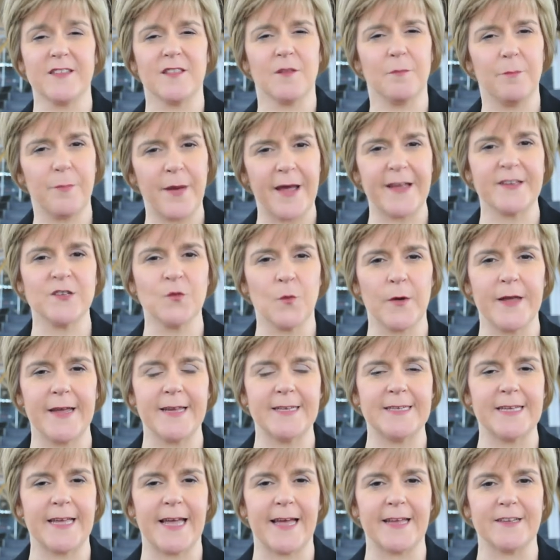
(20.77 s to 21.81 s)
that the best way
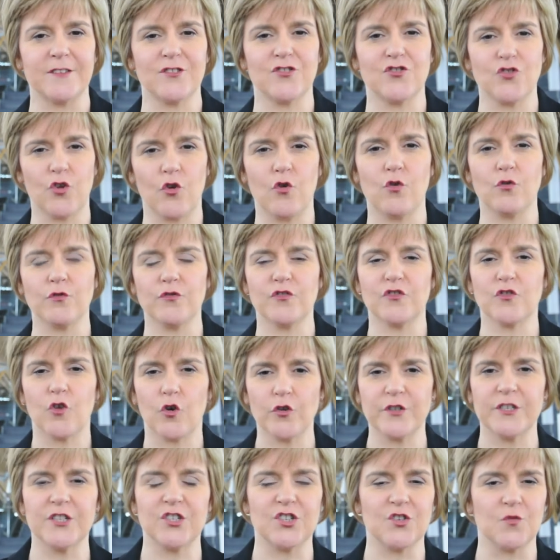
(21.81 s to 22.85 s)
to get strong
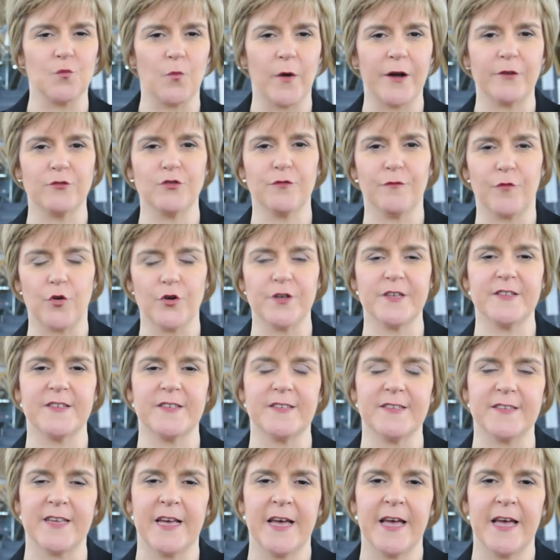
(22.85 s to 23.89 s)
Scottish and Welsh voices